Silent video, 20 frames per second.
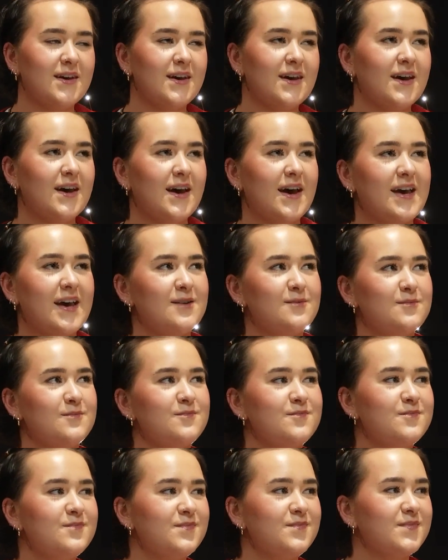
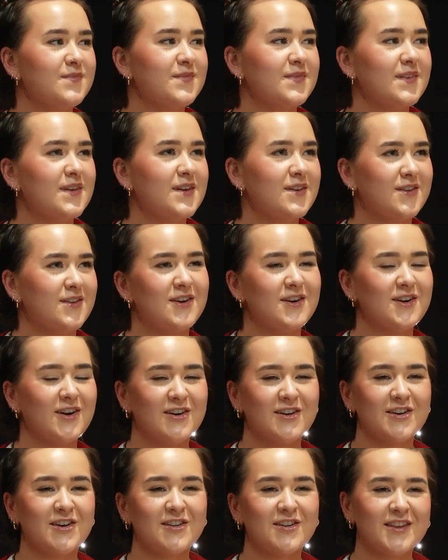There are a
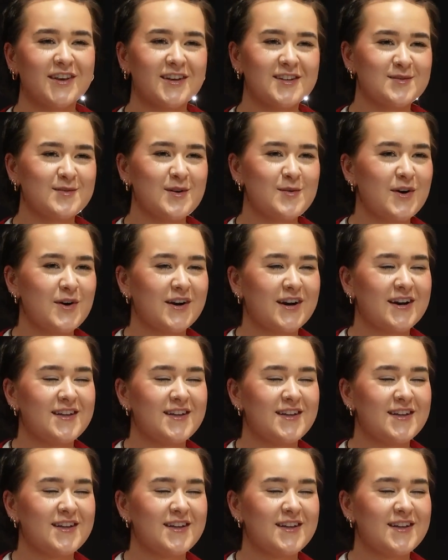lot of good things about work.